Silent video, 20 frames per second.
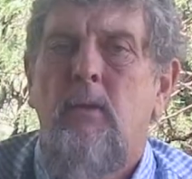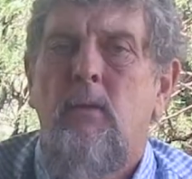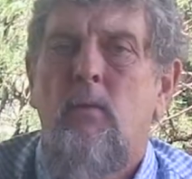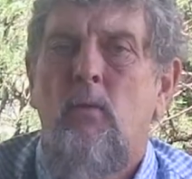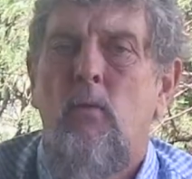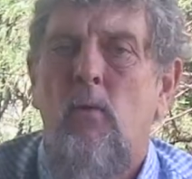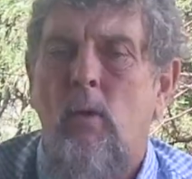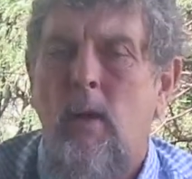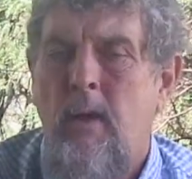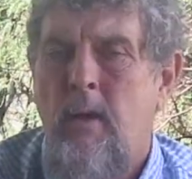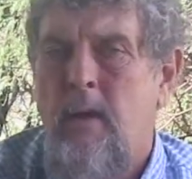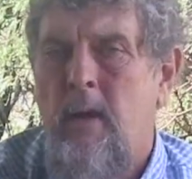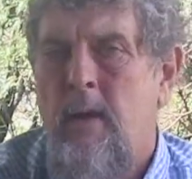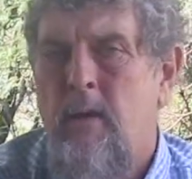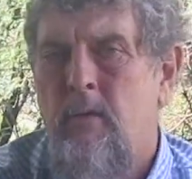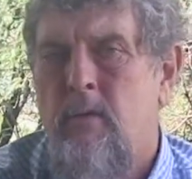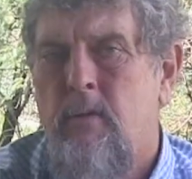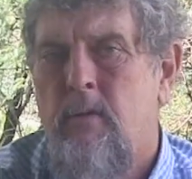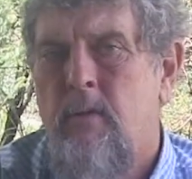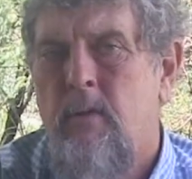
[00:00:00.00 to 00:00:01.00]
corn
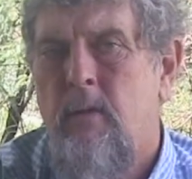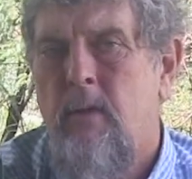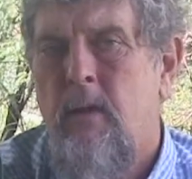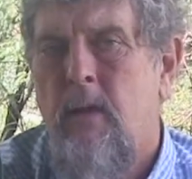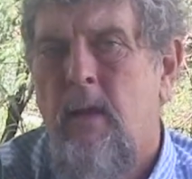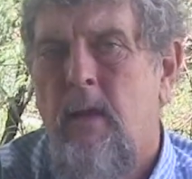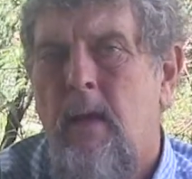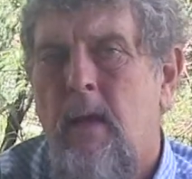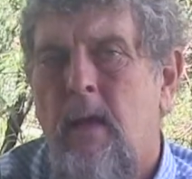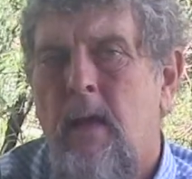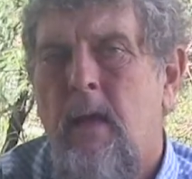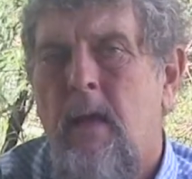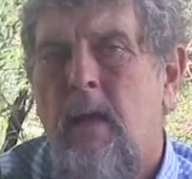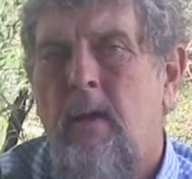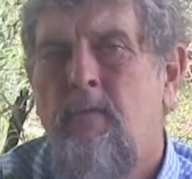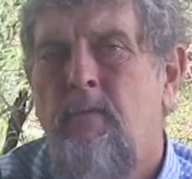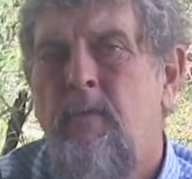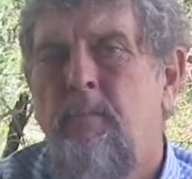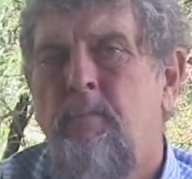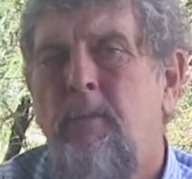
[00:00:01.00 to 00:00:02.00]
does.
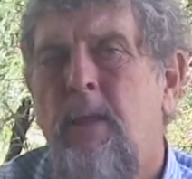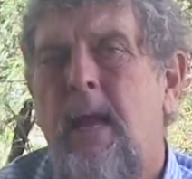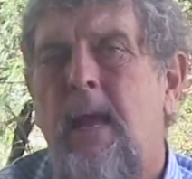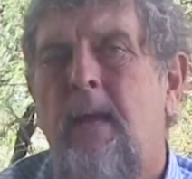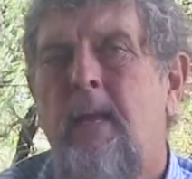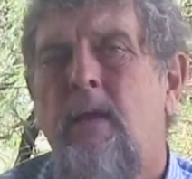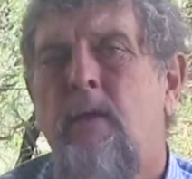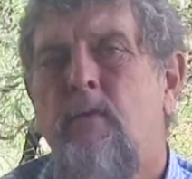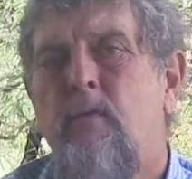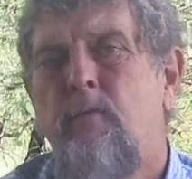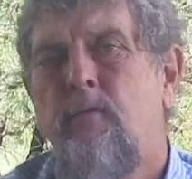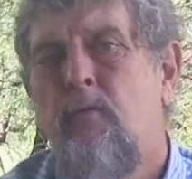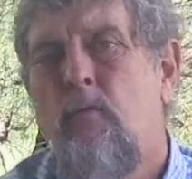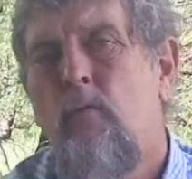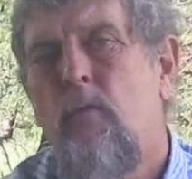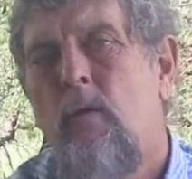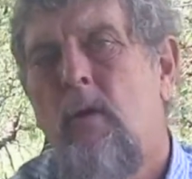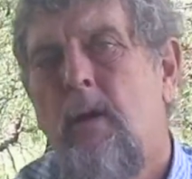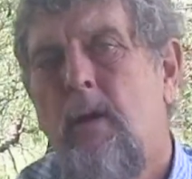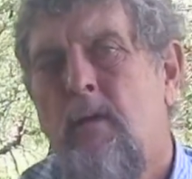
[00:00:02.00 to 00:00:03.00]
If a plant is
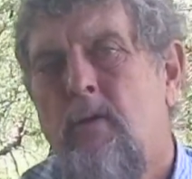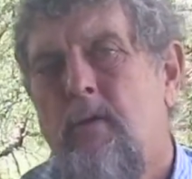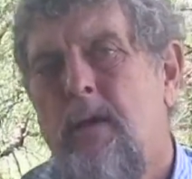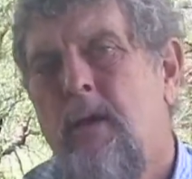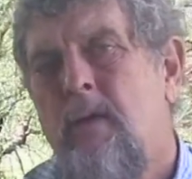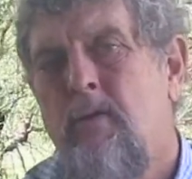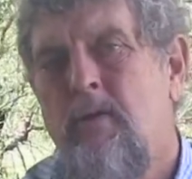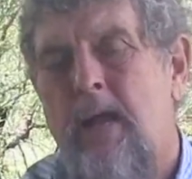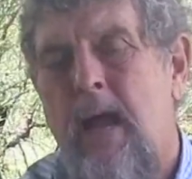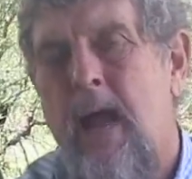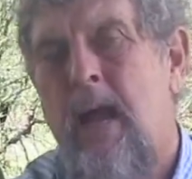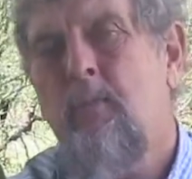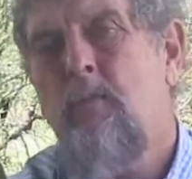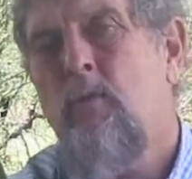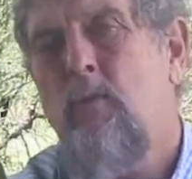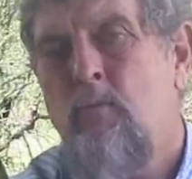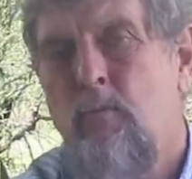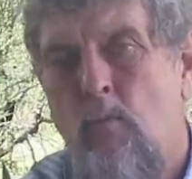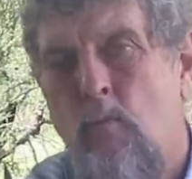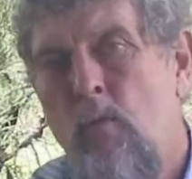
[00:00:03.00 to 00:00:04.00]
4 to 6
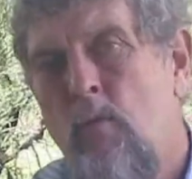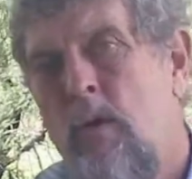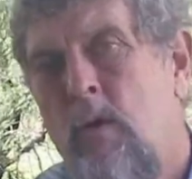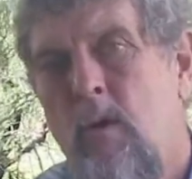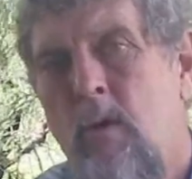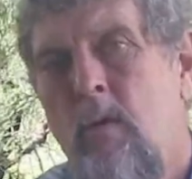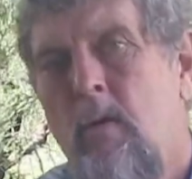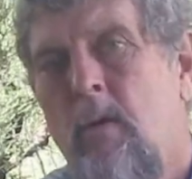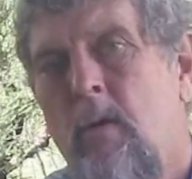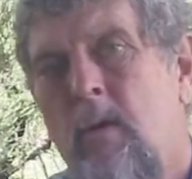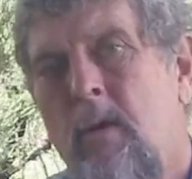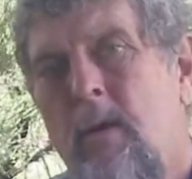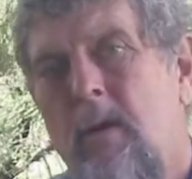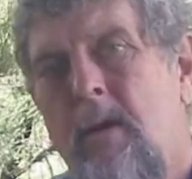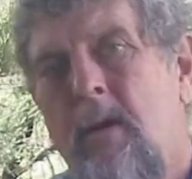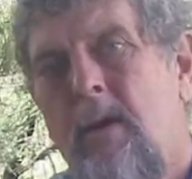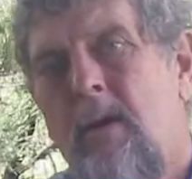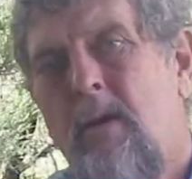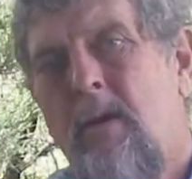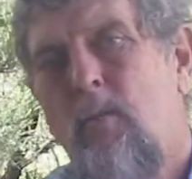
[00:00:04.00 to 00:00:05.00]
times more
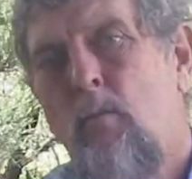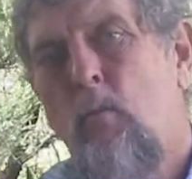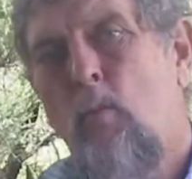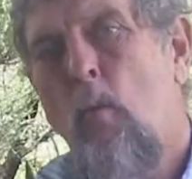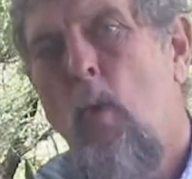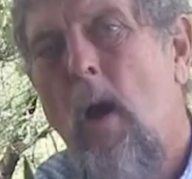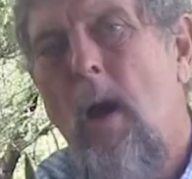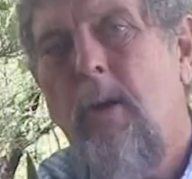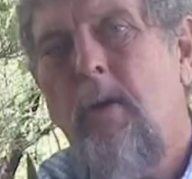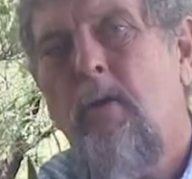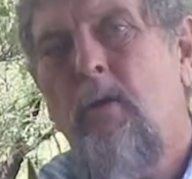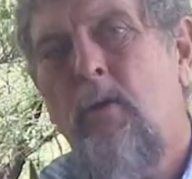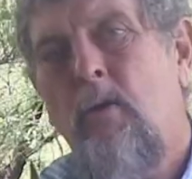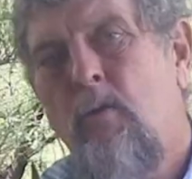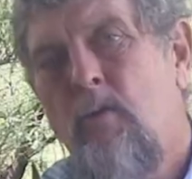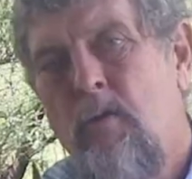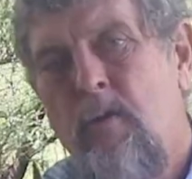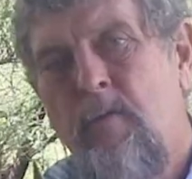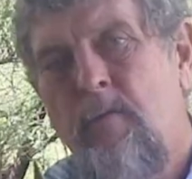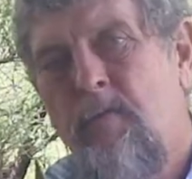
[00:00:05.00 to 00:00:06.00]
water
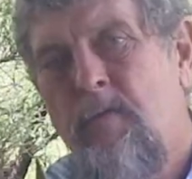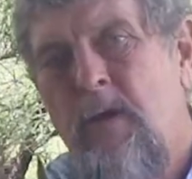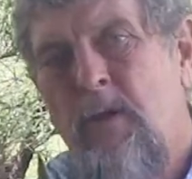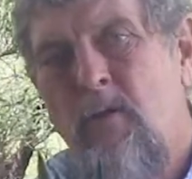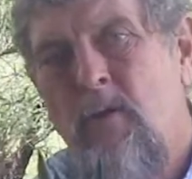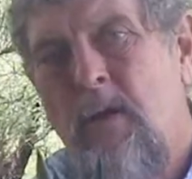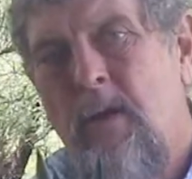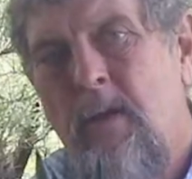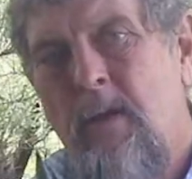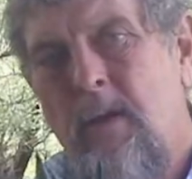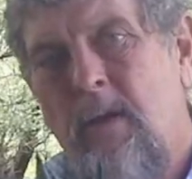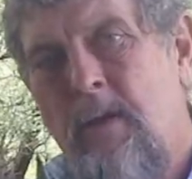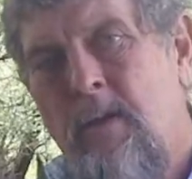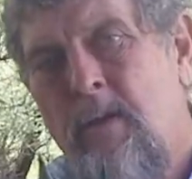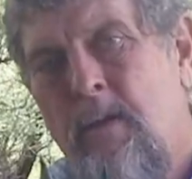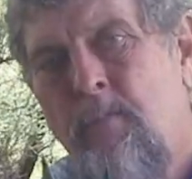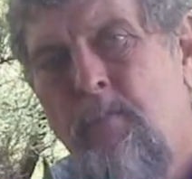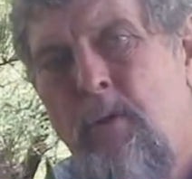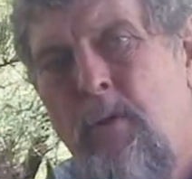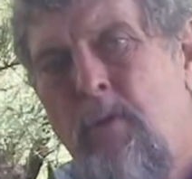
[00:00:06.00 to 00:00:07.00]
use efficient
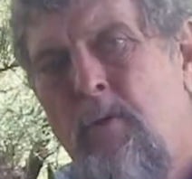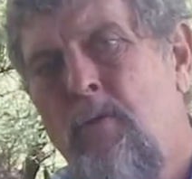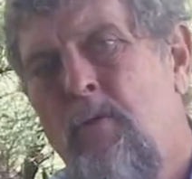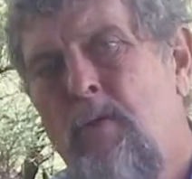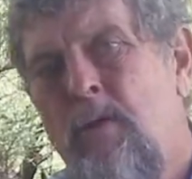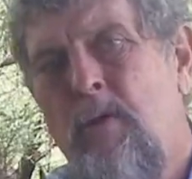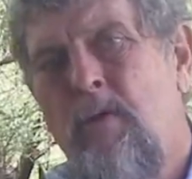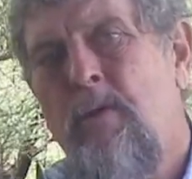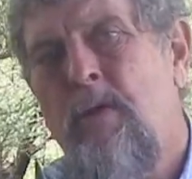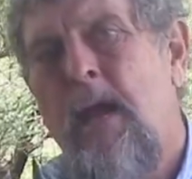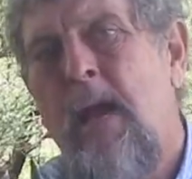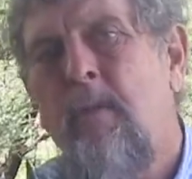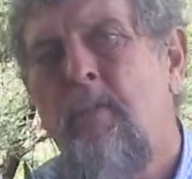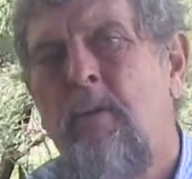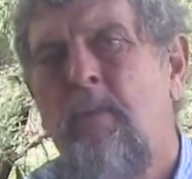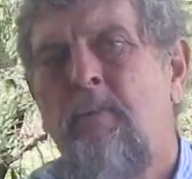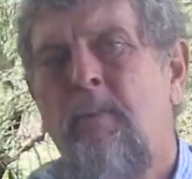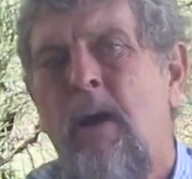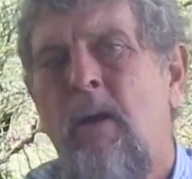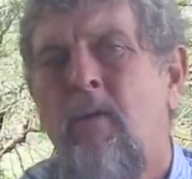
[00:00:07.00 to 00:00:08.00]
to produce the same
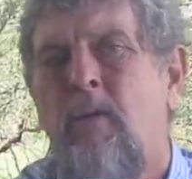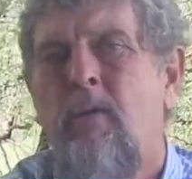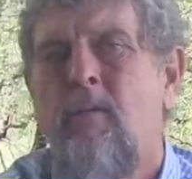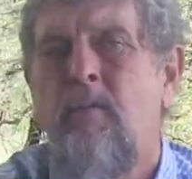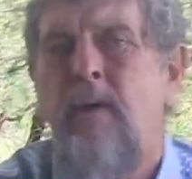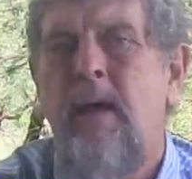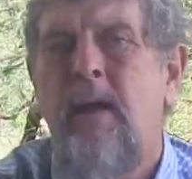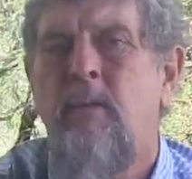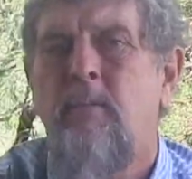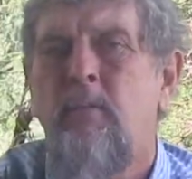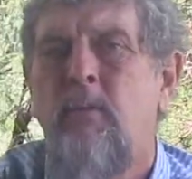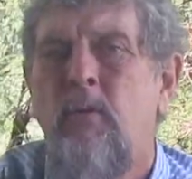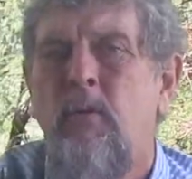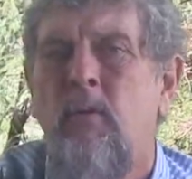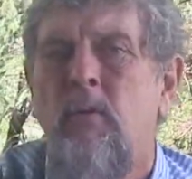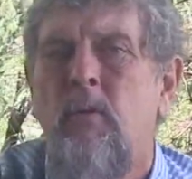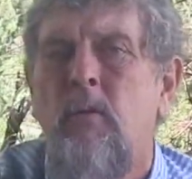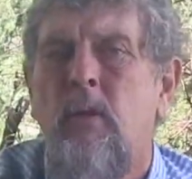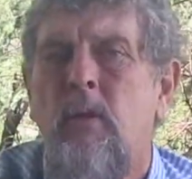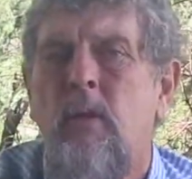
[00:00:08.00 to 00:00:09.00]
amount of edible